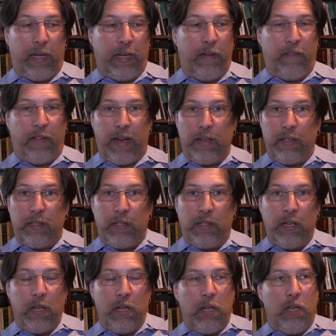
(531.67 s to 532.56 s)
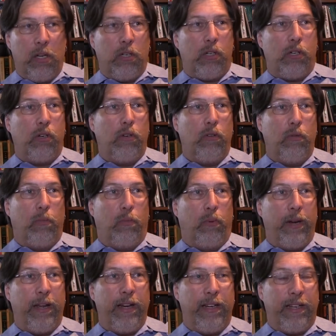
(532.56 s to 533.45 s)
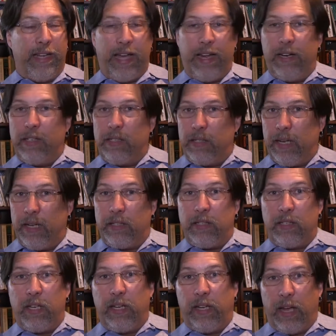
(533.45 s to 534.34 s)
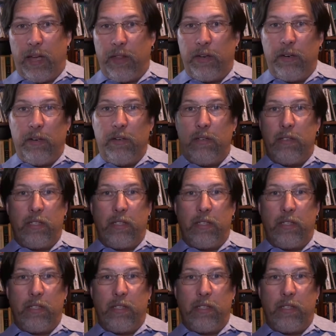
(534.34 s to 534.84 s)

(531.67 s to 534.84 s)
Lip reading: events, to bring data sets together,